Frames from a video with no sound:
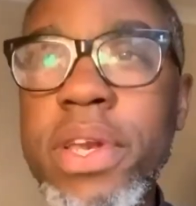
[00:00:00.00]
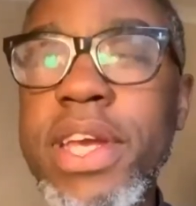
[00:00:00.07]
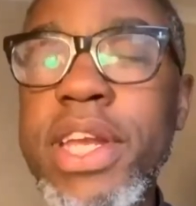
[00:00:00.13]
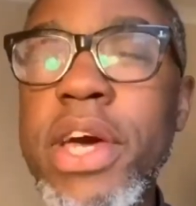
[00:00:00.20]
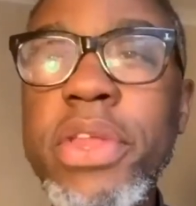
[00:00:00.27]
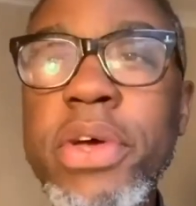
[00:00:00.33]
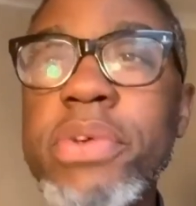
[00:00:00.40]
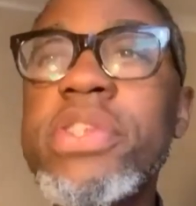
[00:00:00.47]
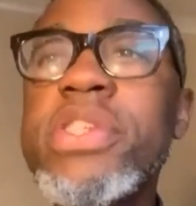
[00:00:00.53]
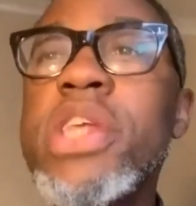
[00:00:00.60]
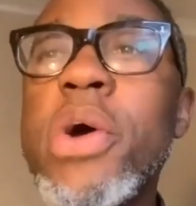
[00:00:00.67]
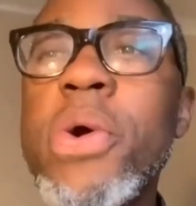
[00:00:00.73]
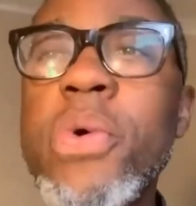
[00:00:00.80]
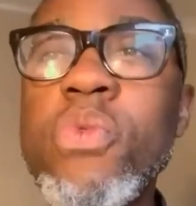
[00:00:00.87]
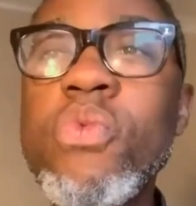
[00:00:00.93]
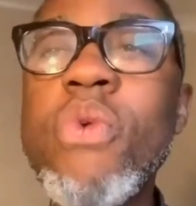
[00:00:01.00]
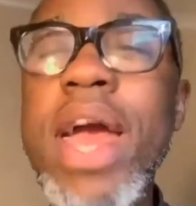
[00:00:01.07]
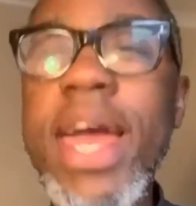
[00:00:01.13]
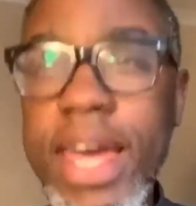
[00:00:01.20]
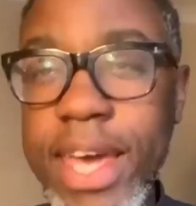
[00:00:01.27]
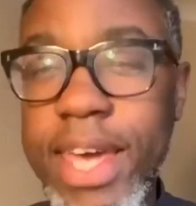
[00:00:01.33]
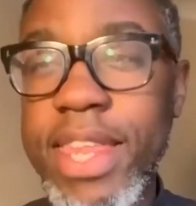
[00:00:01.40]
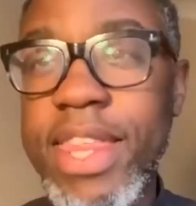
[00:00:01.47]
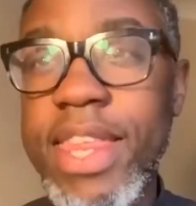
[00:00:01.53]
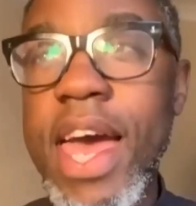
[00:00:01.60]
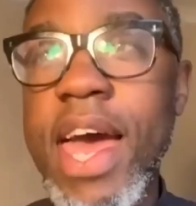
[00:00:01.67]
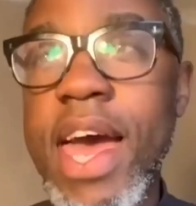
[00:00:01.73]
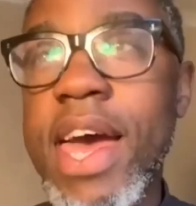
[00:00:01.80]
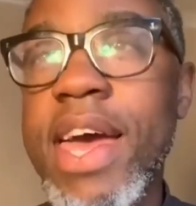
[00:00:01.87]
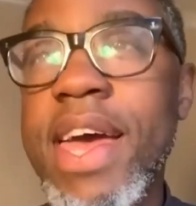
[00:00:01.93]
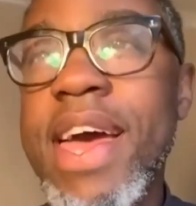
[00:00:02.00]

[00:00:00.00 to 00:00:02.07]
You know, there was no rank there.